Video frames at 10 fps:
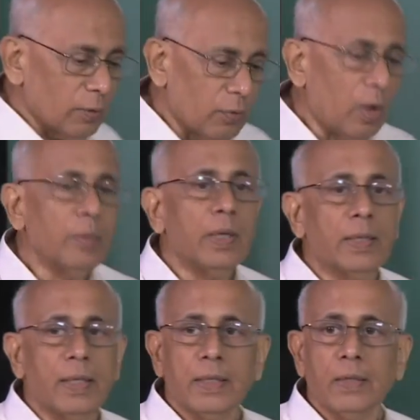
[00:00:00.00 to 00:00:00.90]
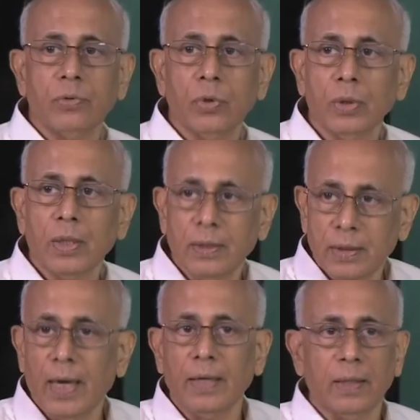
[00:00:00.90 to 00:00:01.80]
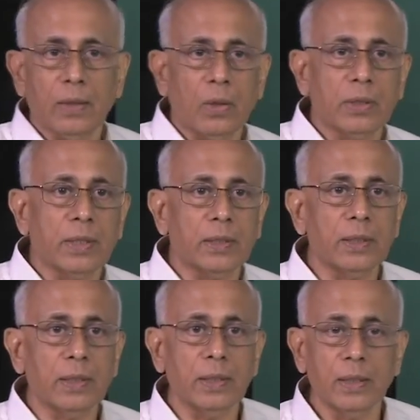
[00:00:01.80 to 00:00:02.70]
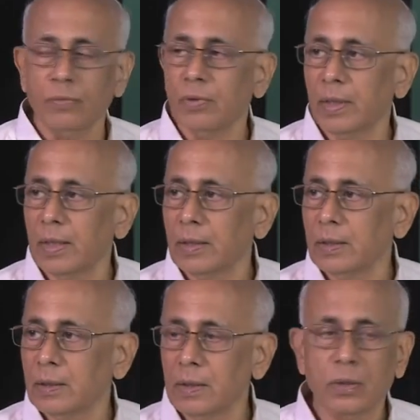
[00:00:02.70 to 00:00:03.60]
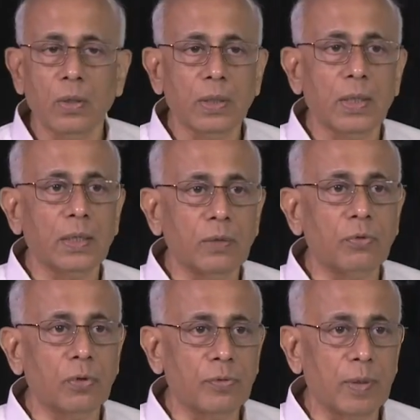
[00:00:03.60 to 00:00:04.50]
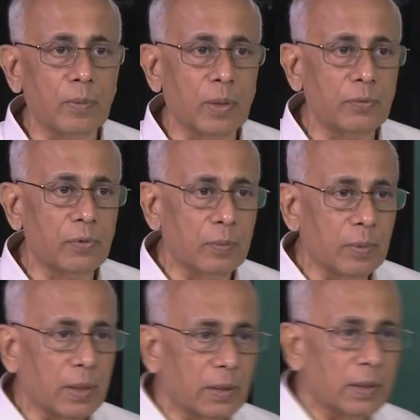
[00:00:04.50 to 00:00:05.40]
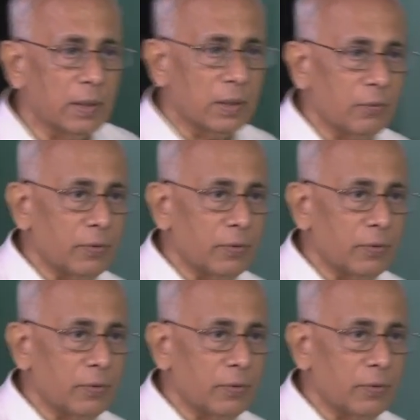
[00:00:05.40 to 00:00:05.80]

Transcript: the formula that gives you the scattering cross section in different directions is called the Rutherford formula. This is the